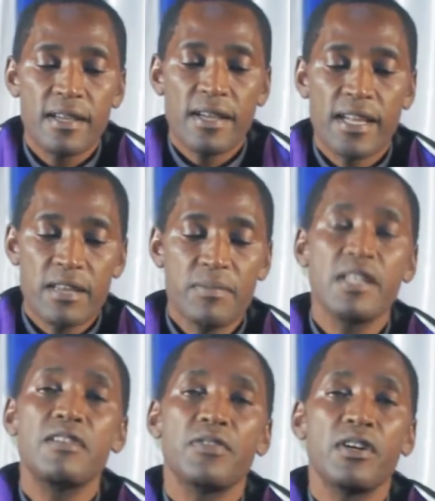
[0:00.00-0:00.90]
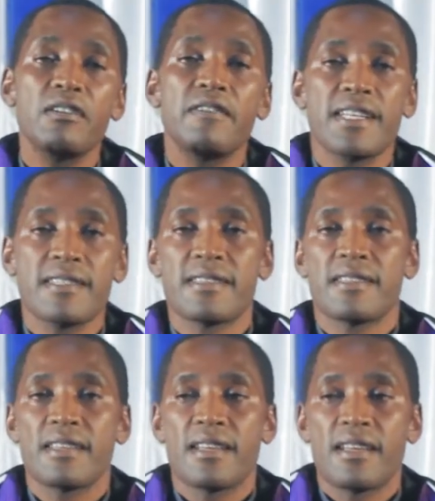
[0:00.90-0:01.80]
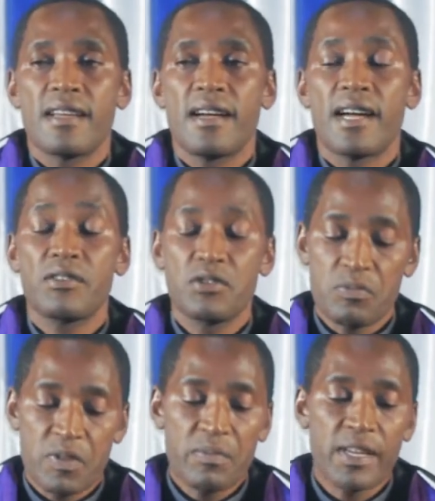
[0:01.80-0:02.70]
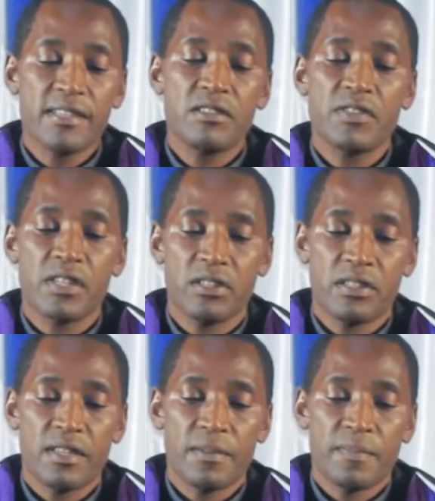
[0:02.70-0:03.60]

and I believe all of us are going to be blessed of the Lord.